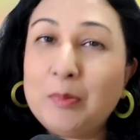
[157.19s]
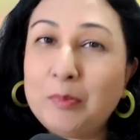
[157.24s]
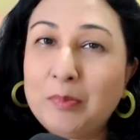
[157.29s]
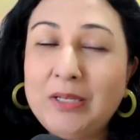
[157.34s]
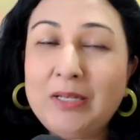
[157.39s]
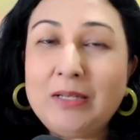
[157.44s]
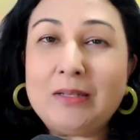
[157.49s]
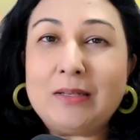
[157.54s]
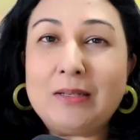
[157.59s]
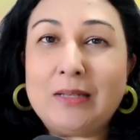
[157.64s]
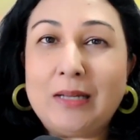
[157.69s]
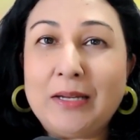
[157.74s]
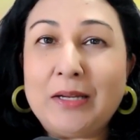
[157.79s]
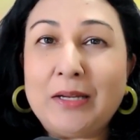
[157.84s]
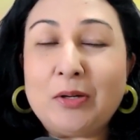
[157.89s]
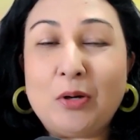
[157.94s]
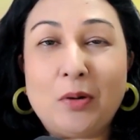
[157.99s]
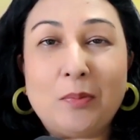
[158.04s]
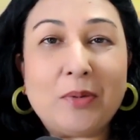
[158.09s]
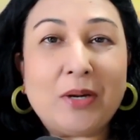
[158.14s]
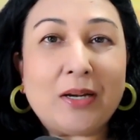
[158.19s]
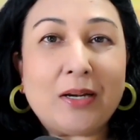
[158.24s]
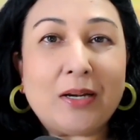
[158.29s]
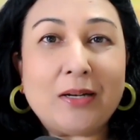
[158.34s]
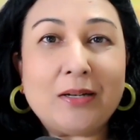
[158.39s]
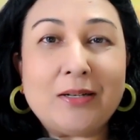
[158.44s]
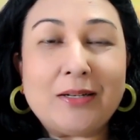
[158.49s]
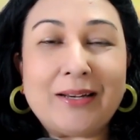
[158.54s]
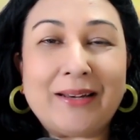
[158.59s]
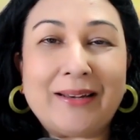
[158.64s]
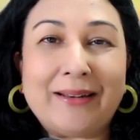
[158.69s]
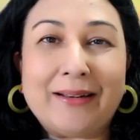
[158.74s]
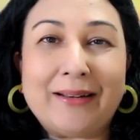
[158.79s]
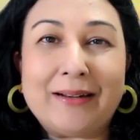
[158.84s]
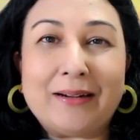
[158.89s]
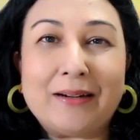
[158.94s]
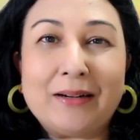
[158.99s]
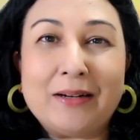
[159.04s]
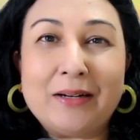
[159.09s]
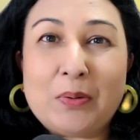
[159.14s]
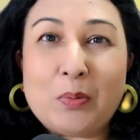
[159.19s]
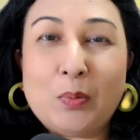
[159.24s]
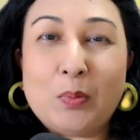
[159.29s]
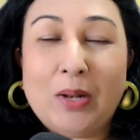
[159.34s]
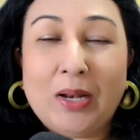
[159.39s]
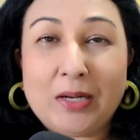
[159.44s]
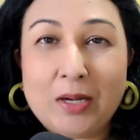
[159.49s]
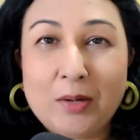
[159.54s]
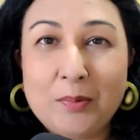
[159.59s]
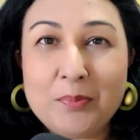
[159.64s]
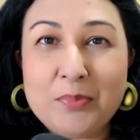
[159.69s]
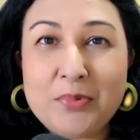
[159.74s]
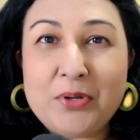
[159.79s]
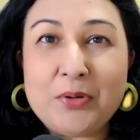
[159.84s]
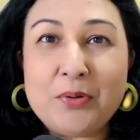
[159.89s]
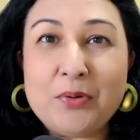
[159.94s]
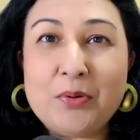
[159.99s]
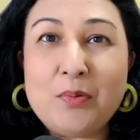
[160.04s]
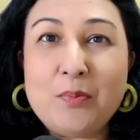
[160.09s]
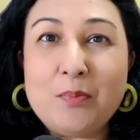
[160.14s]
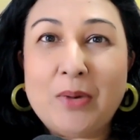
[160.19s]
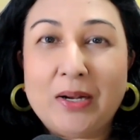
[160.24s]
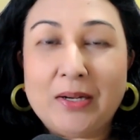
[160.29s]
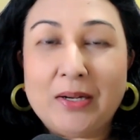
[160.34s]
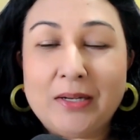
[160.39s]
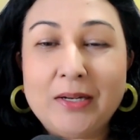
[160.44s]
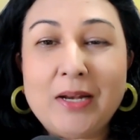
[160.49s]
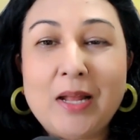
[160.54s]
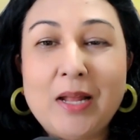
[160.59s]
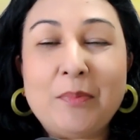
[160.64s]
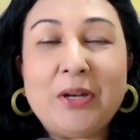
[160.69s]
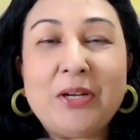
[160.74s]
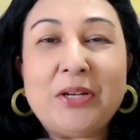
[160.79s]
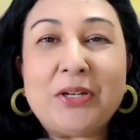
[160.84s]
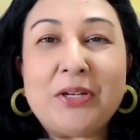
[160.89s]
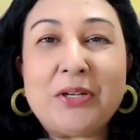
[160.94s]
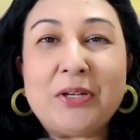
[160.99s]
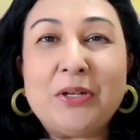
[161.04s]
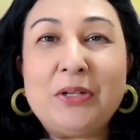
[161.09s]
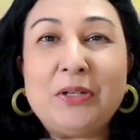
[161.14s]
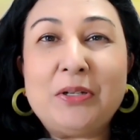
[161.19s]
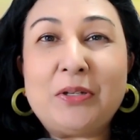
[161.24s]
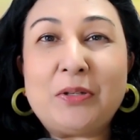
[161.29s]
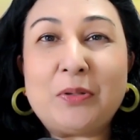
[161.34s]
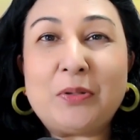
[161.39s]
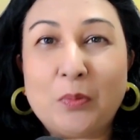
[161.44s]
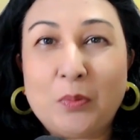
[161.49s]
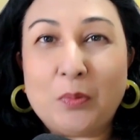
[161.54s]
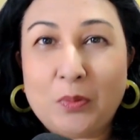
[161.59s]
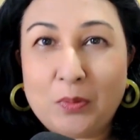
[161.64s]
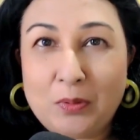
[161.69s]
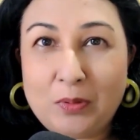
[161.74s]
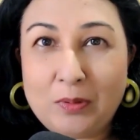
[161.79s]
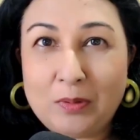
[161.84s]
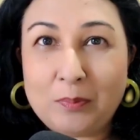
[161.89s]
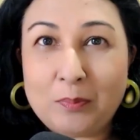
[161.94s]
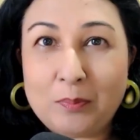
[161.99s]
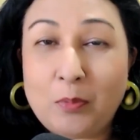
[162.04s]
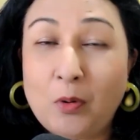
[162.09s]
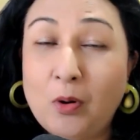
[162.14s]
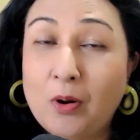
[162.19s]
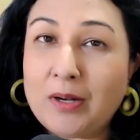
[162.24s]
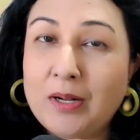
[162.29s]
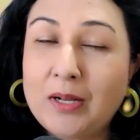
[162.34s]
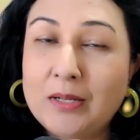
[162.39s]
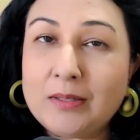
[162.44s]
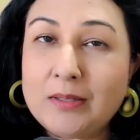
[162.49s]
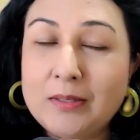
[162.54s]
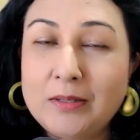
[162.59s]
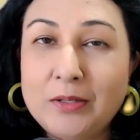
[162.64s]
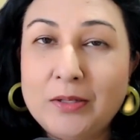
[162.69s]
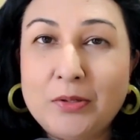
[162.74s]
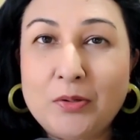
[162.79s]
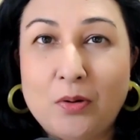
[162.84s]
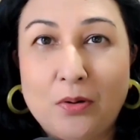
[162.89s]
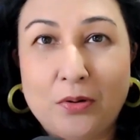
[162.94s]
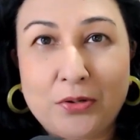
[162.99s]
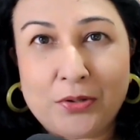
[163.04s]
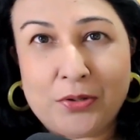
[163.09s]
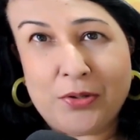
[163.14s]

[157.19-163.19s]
please like, comment, and share. Welcome to Multidimensional Soul Podcast and a Talk